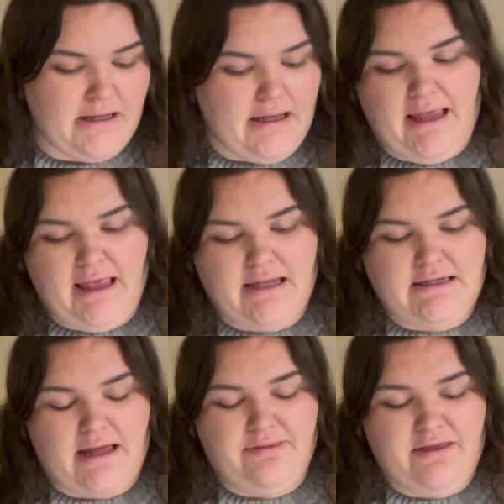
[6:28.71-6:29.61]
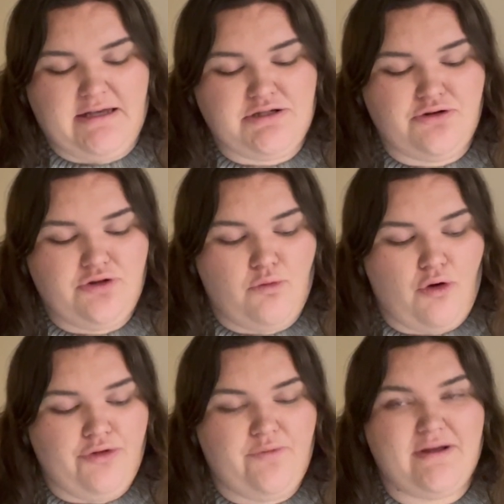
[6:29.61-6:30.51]
And these are the
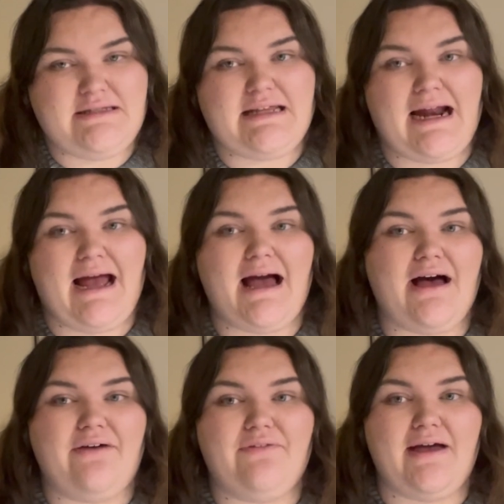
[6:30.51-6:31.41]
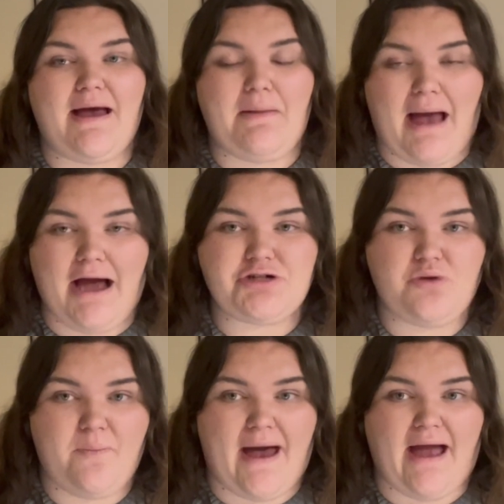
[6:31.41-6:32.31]
only ones that I have
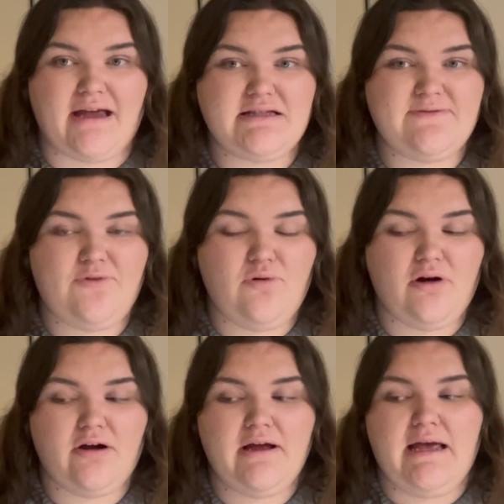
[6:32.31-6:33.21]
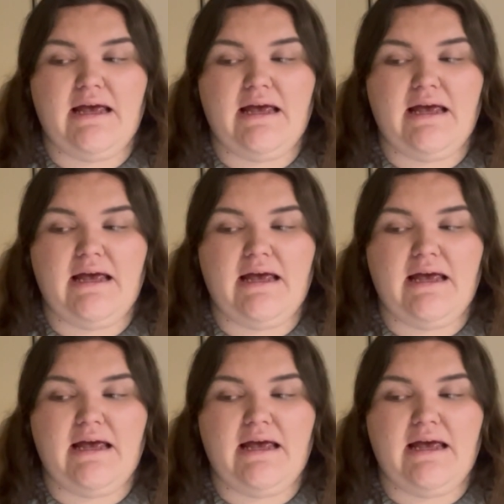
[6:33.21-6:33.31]
actual packets for.